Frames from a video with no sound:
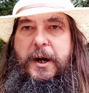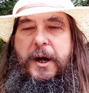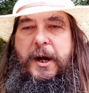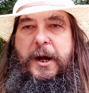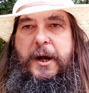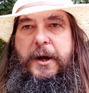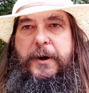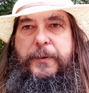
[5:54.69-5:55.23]

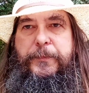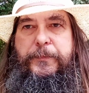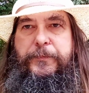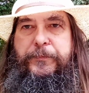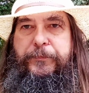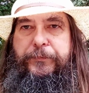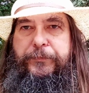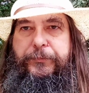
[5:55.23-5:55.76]
And
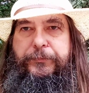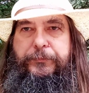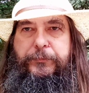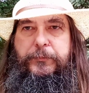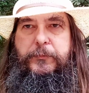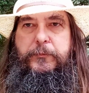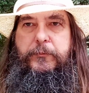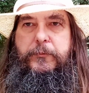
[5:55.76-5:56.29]

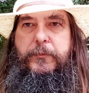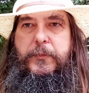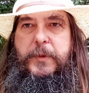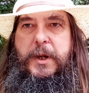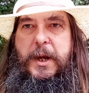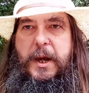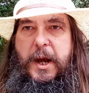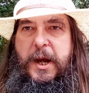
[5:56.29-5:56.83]

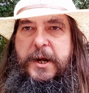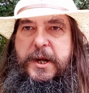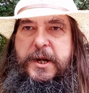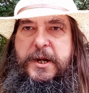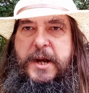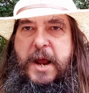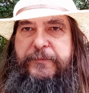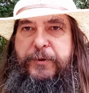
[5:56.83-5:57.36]

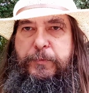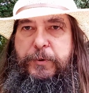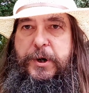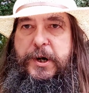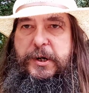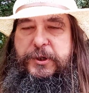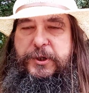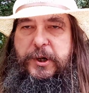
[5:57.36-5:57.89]
it never
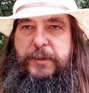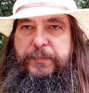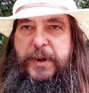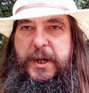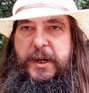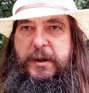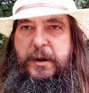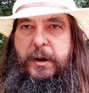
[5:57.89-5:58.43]
worked on
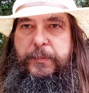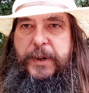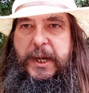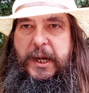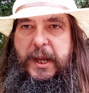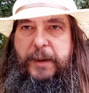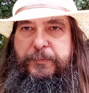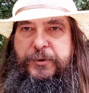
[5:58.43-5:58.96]
my
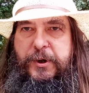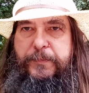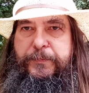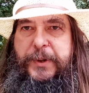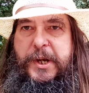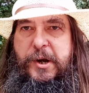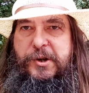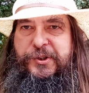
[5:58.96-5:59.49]
laptop
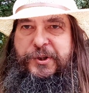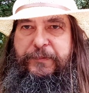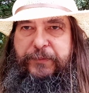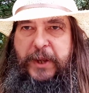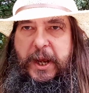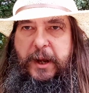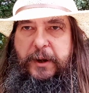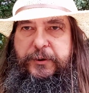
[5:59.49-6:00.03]
because of
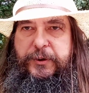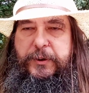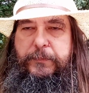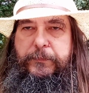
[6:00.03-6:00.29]
that.